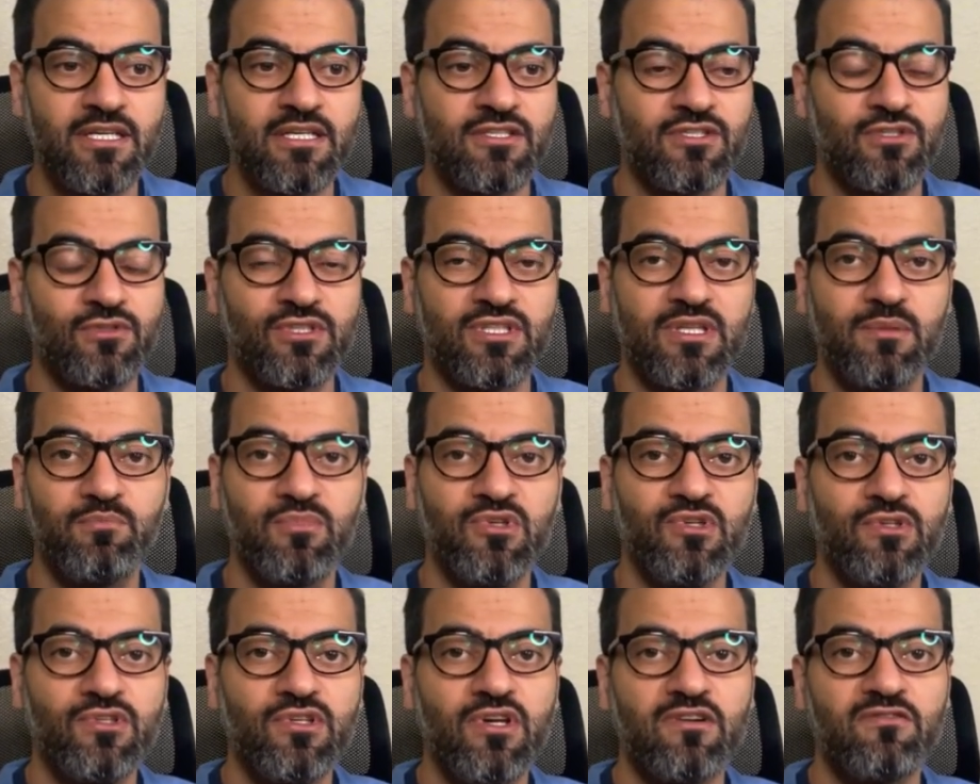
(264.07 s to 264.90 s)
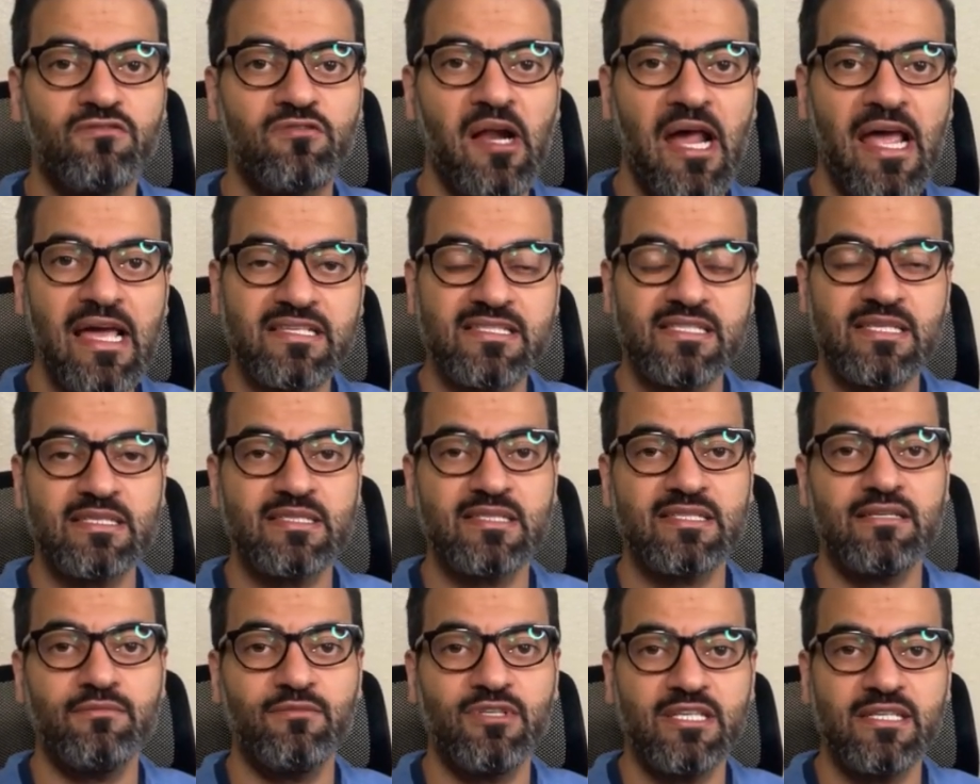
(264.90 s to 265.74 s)
So the beauty of RAG
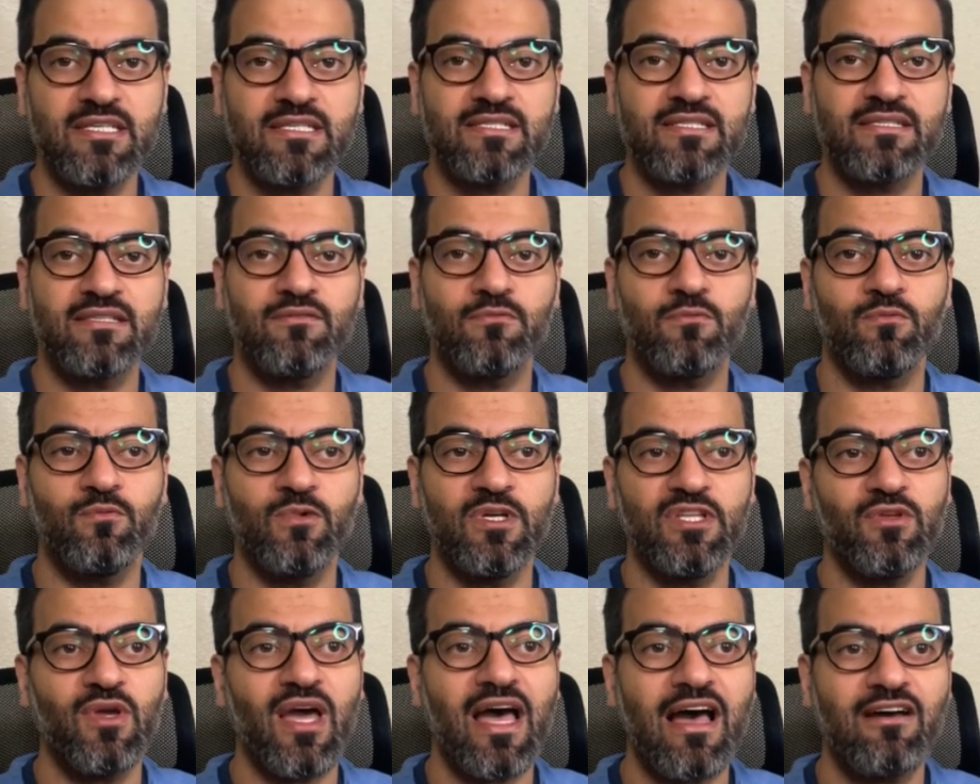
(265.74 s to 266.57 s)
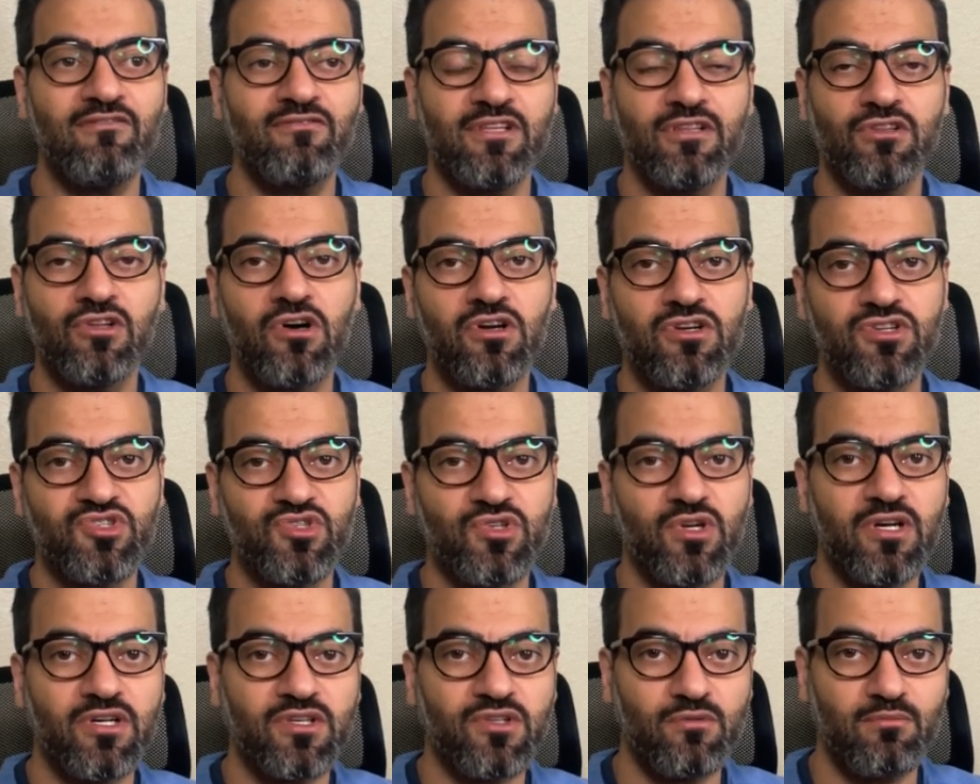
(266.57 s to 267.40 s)
system is when you have a large
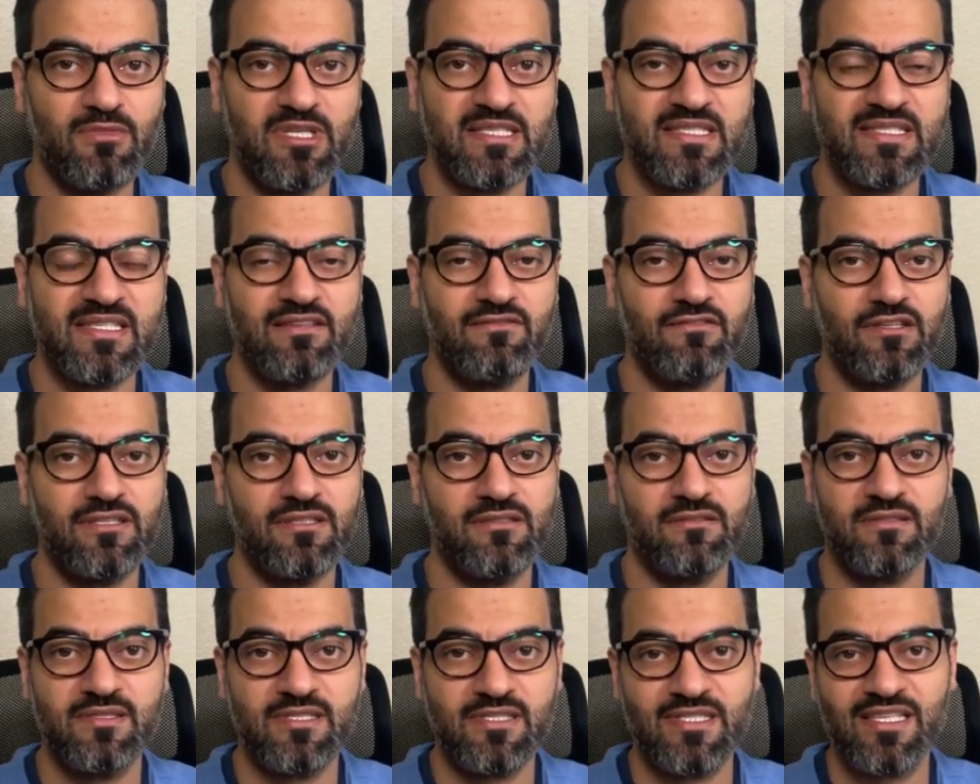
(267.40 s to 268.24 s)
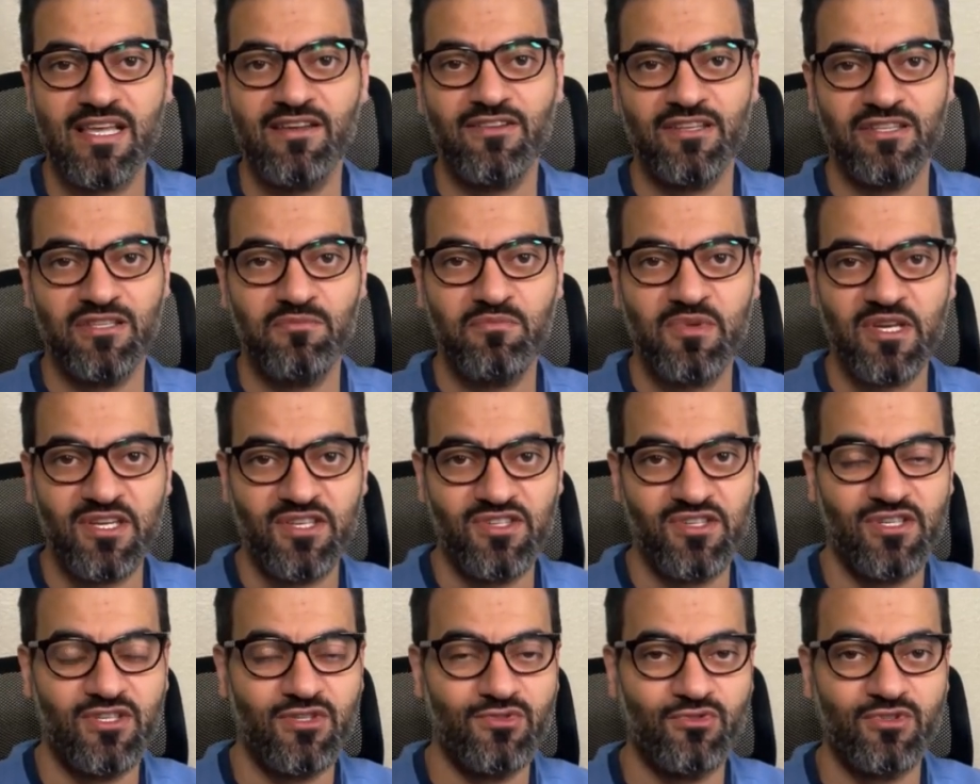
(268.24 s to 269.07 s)
document, 70
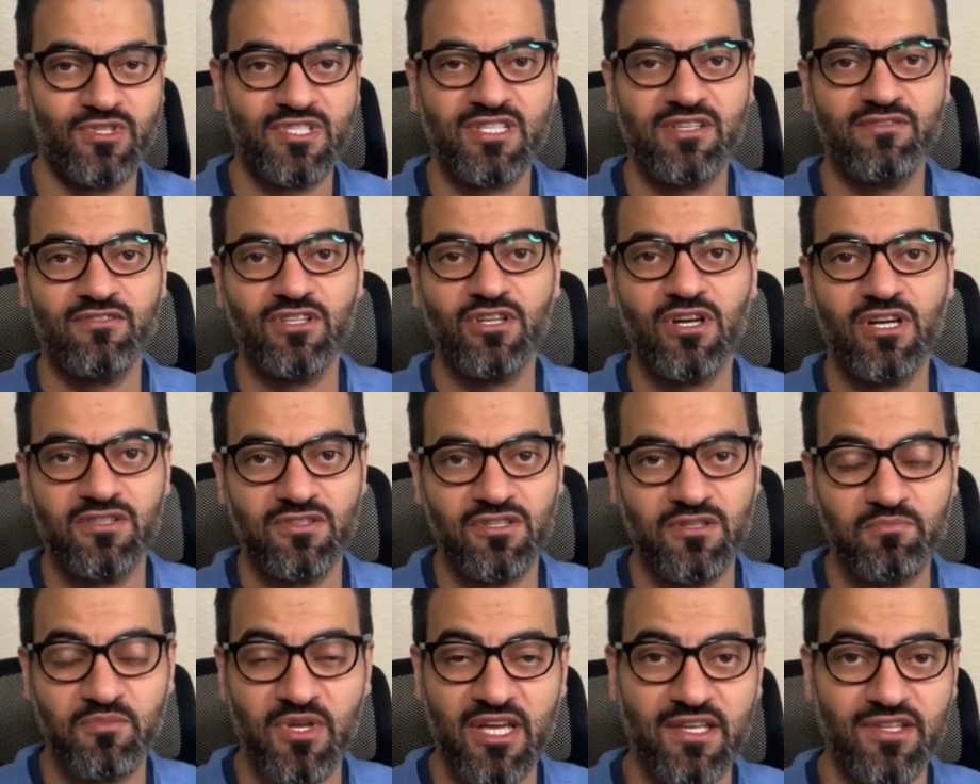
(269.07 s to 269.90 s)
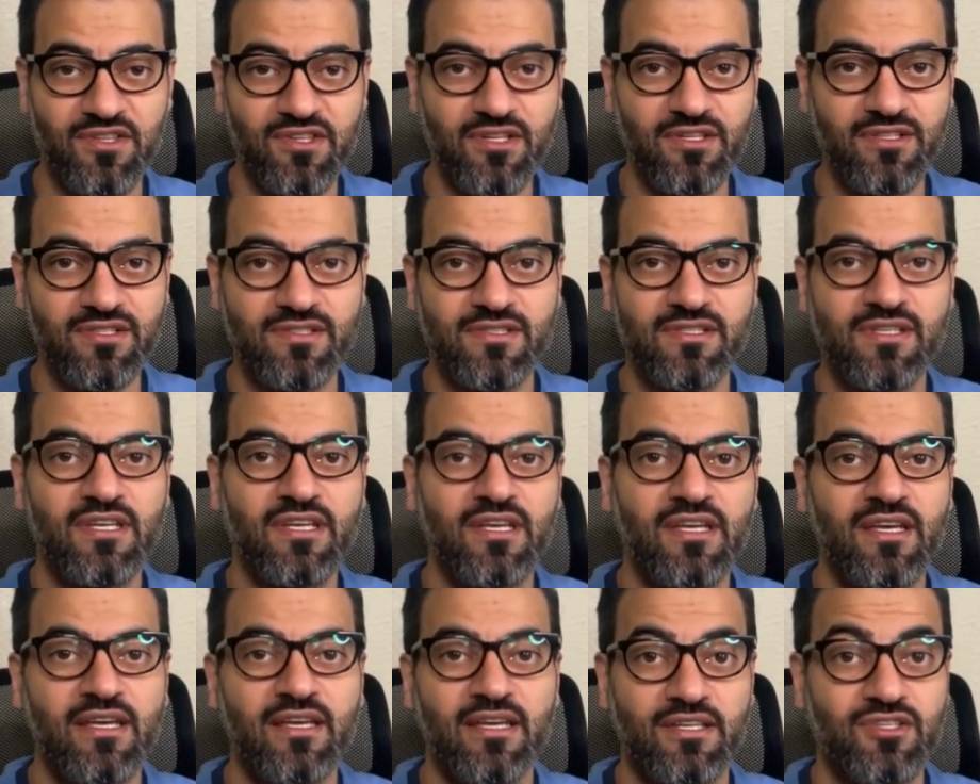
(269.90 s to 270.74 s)
pages or 700 pages,
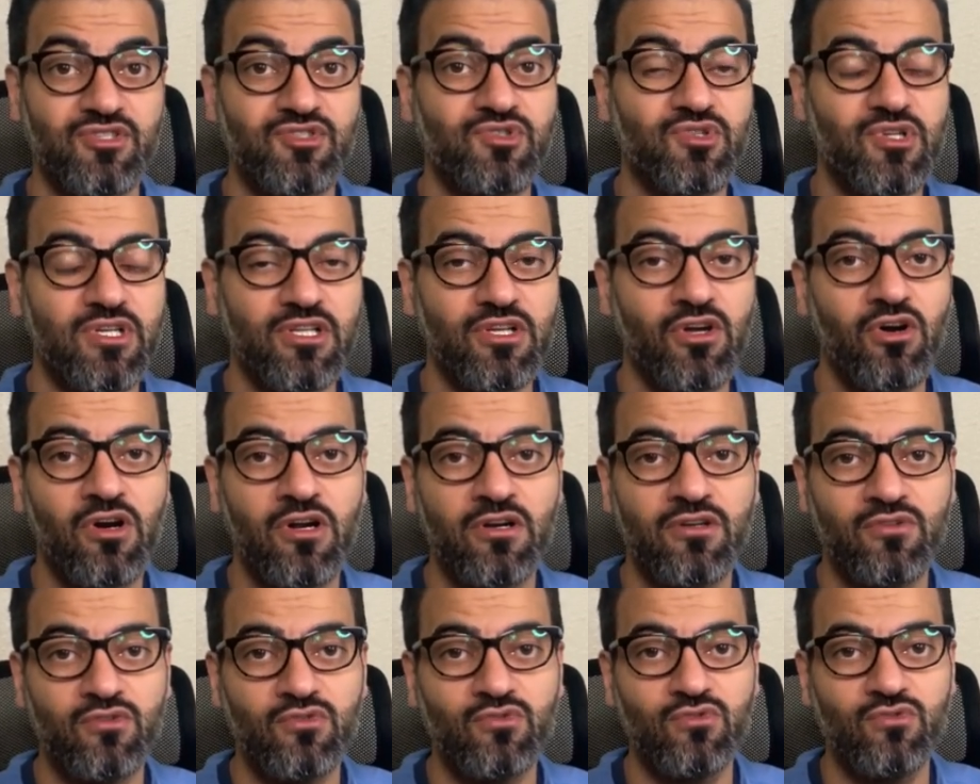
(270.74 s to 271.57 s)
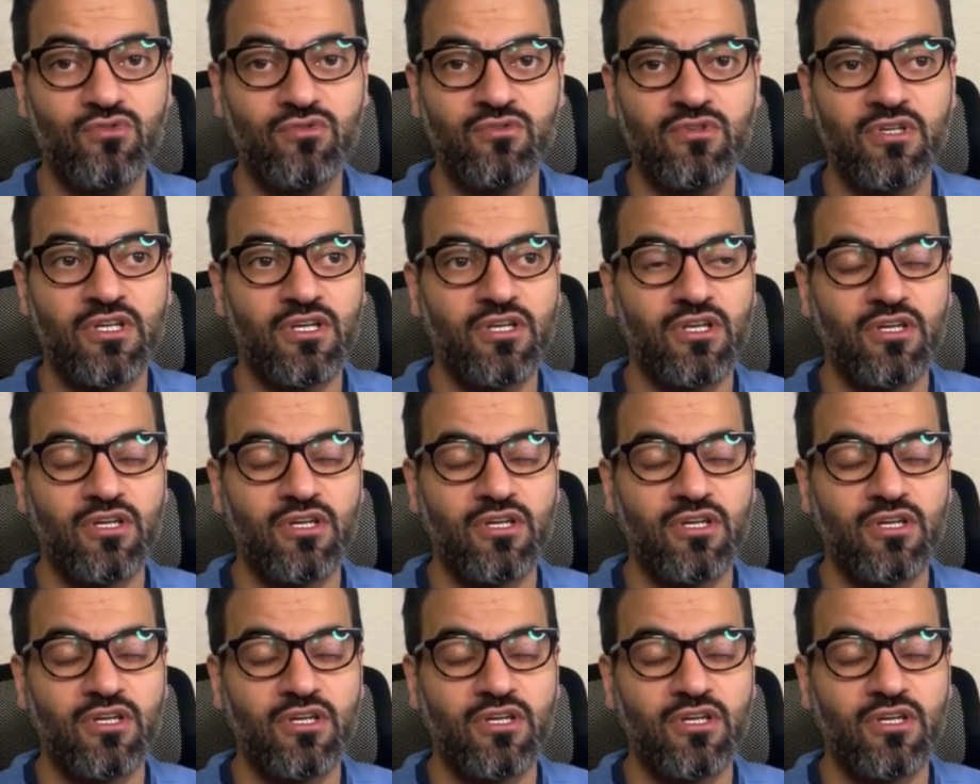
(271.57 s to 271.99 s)
it's really hard to